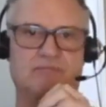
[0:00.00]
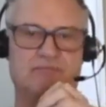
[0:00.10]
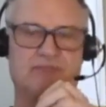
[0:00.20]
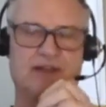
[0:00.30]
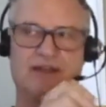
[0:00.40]

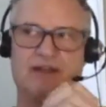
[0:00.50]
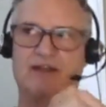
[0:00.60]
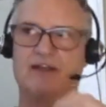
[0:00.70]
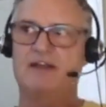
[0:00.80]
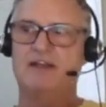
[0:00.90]
in
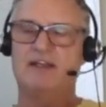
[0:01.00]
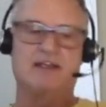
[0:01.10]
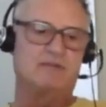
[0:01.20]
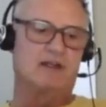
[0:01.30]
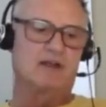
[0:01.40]
uh,
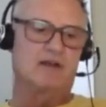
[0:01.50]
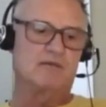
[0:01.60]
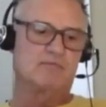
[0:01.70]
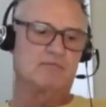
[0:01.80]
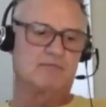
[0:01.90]

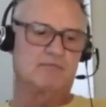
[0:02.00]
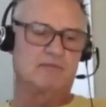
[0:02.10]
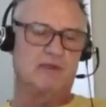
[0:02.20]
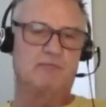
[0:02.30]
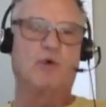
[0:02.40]
Emporia,
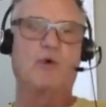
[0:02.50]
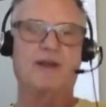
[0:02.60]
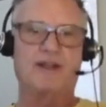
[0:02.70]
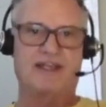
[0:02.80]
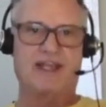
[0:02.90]
Kansas,
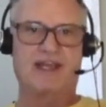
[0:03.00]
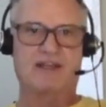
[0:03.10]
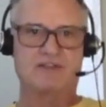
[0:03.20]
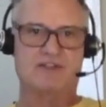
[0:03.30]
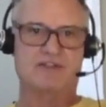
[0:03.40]
at the V
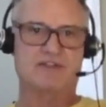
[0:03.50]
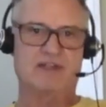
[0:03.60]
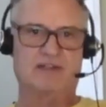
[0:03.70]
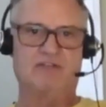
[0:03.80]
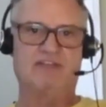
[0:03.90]
F W.
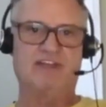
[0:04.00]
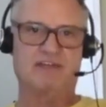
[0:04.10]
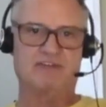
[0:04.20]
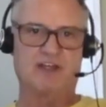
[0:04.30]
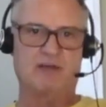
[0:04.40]

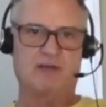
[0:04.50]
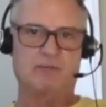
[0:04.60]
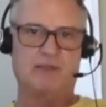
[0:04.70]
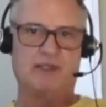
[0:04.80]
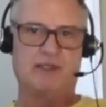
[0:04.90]

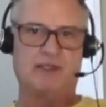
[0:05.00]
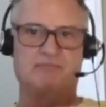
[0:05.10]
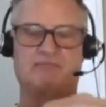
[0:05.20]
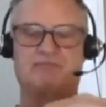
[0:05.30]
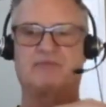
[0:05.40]
This just
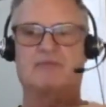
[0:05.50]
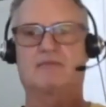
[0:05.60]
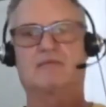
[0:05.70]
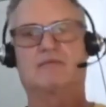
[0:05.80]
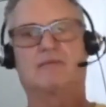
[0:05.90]
happened a few
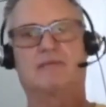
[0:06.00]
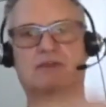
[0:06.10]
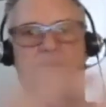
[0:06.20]
weeks ago.